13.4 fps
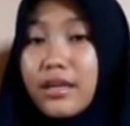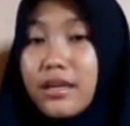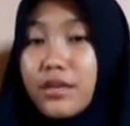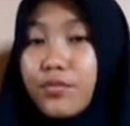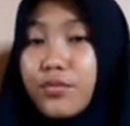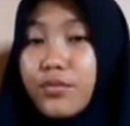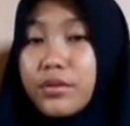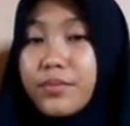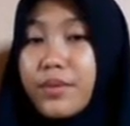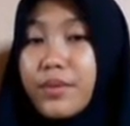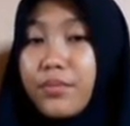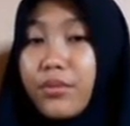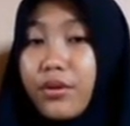It will
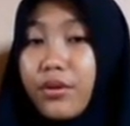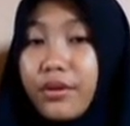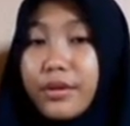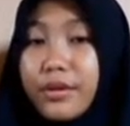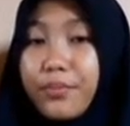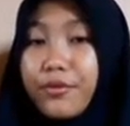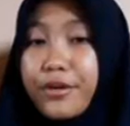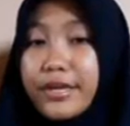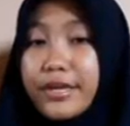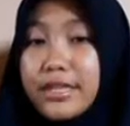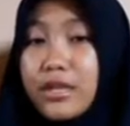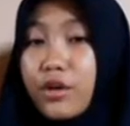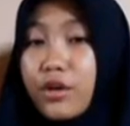be more
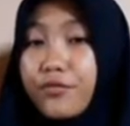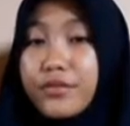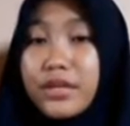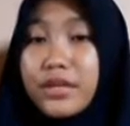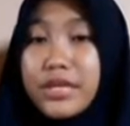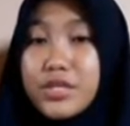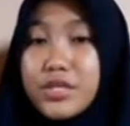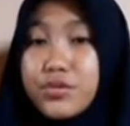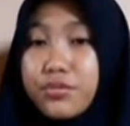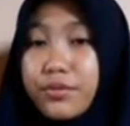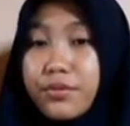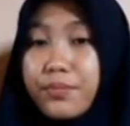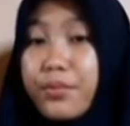appropriate of the
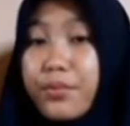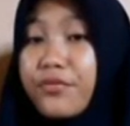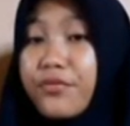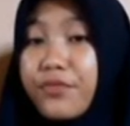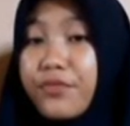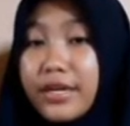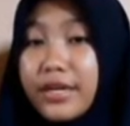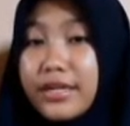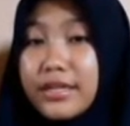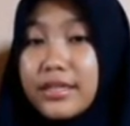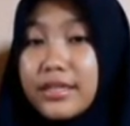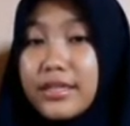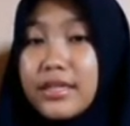lecturer
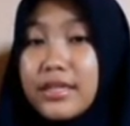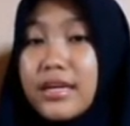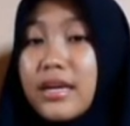provided